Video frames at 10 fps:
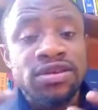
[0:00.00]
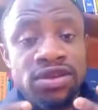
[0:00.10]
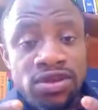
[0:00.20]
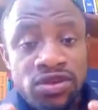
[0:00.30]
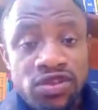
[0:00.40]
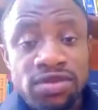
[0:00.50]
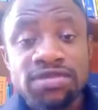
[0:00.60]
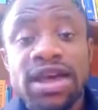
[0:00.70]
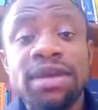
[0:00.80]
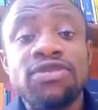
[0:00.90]

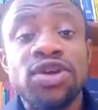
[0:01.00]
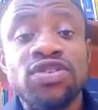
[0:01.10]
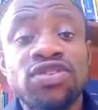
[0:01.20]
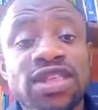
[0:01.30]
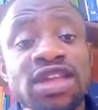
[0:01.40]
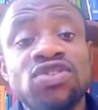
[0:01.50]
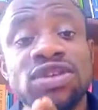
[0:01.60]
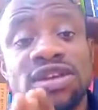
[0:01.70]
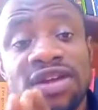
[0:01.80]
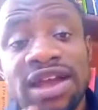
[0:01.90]
Sometimes when you start doing the
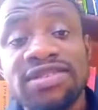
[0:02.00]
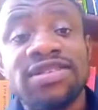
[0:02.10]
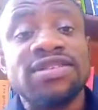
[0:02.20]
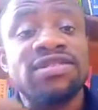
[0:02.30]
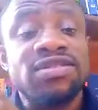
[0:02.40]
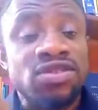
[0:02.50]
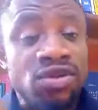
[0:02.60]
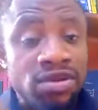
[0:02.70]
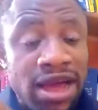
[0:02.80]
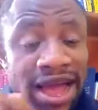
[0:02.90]
right thing, your
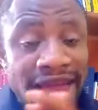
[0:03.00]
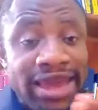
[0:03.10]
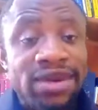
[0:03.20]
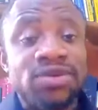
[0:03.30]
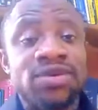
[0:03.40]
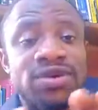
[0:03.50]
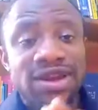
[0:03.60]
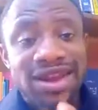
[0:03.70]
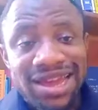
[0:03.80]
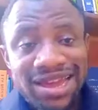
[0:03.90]
eye will clear.